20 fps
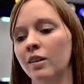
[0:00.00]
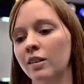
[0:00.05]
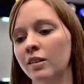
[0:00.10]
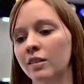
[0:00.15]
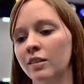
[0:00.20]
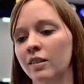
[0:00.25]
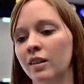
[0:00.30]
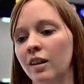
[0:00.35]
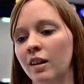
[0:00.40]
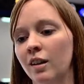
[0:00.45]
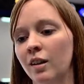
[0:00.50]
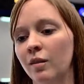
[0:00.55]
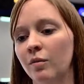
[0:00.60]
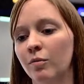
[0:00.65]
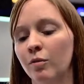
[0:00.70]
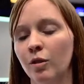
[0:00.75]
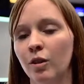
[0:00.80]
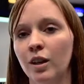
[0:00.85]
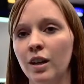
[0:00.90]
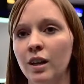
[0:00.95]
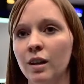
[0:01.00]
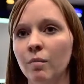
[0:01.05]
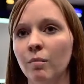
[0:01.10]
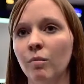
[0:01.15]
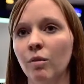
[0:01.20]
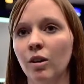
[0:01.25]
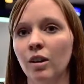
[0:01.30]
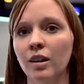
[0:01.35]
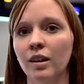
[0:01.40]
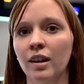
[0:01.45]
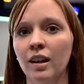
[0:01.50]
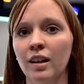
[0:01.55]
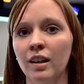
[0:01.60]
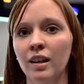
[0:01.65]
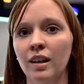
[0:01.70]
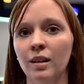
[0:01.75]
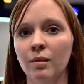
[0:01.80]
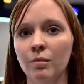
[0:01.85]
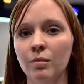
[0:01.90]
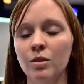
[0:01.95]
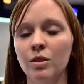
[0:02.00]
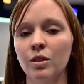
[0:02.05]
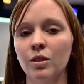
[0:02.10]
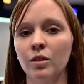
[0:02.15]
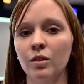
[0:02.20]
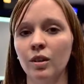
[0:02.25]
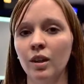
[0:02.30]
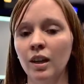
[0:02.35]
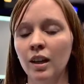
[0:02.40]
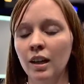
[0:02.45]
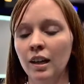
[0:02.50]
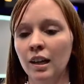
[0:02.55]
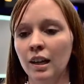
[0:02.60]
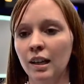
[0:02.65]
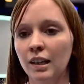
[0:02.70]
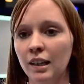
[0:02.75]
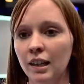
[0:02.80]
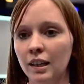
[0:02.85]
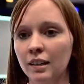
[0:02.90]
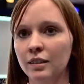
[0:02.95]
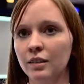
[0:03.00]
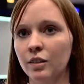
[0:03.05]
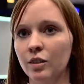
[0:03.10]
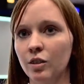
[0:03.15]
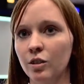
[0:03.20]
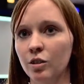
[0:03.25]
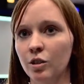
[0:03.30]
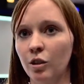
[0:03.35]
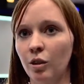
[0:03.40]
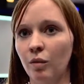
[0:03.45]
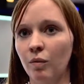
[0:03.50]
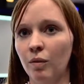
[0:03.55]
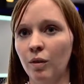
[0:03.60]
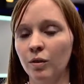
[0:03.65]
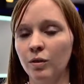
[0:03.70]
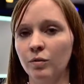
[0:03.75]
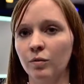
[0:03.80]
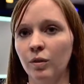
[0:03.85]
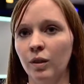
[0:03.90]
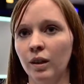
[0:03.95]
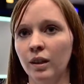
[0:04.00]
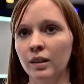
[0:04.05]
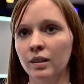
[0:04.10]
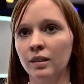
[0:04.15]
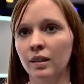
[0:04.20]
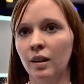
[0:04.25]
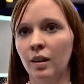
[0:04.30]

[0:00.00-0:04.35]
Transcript: us uh, for EM1 and EM2 and the execution of those flights.